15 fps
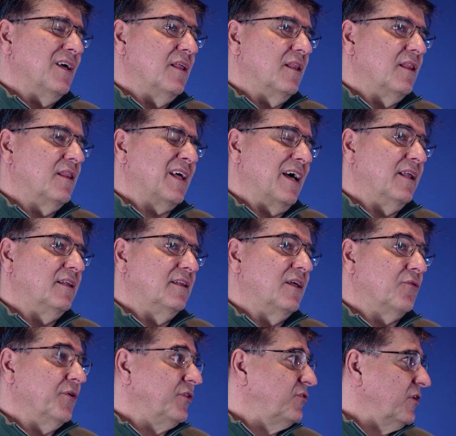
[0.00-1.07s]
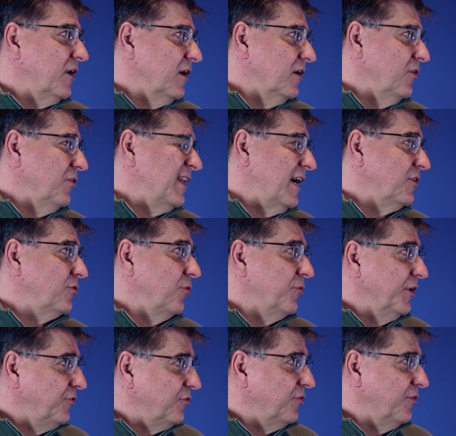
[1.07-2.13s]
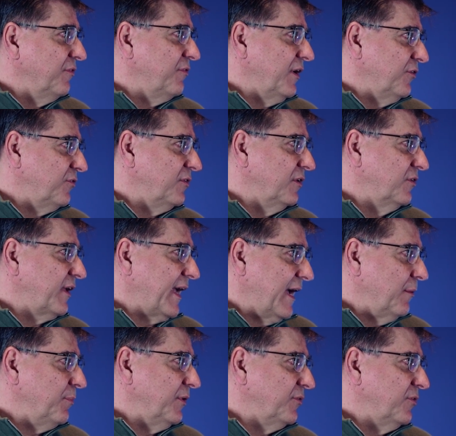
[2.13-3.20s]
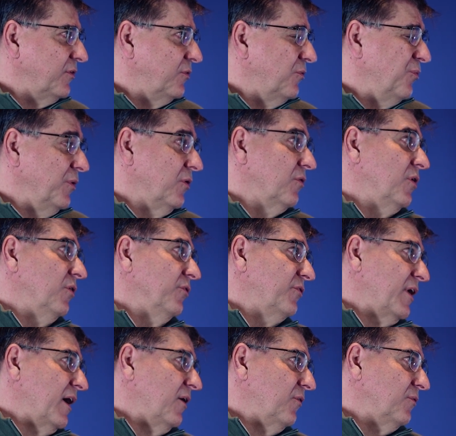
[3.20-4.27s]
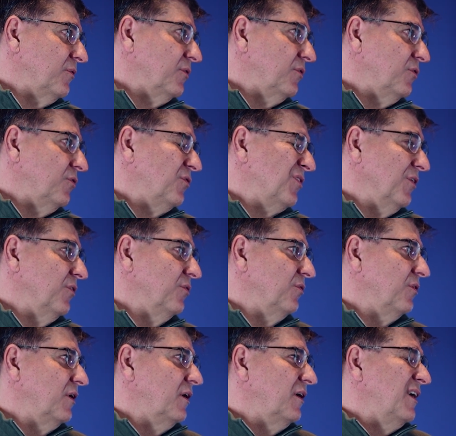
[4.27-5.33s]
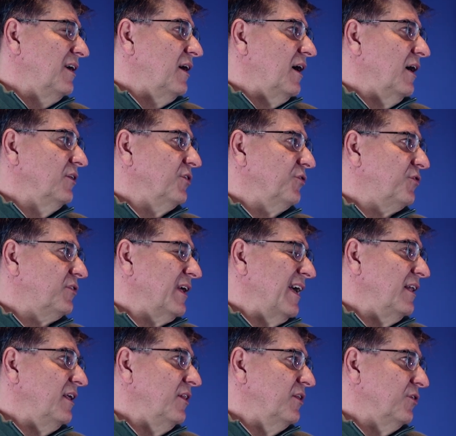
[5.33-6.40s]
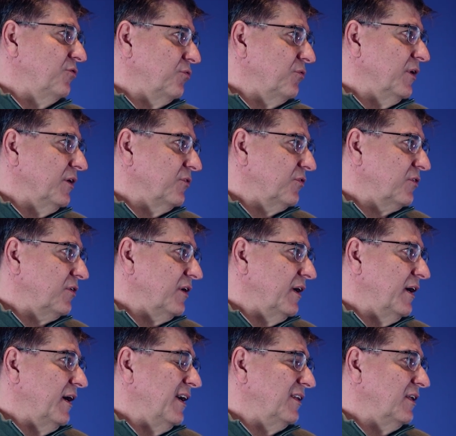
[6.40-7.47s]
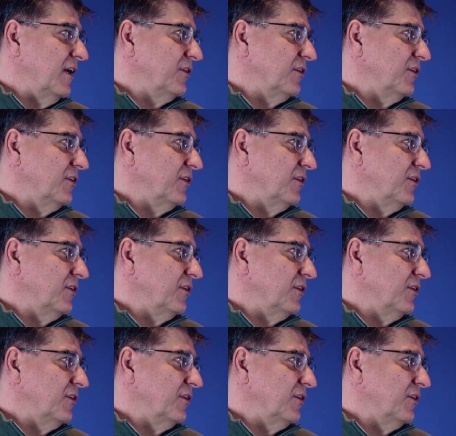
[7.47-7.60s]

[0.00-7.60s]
then the return on that original invested capital will go down. So understanding this risk and